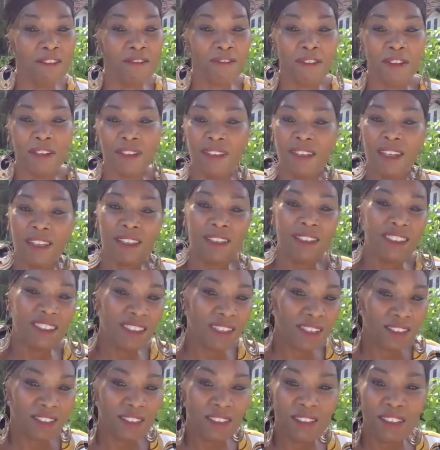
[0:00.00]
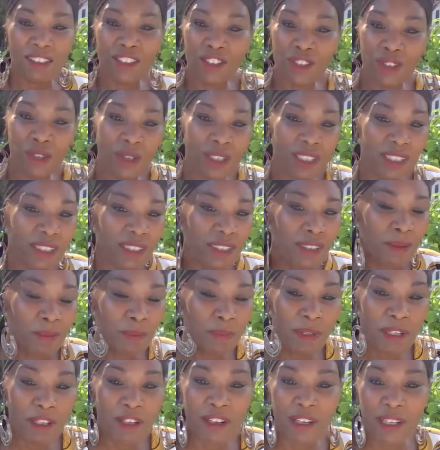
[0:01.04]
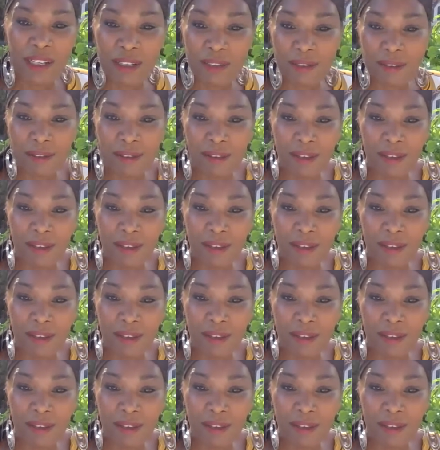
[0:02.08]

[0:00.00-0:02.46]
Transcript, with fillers: for another session of Choice Spirit,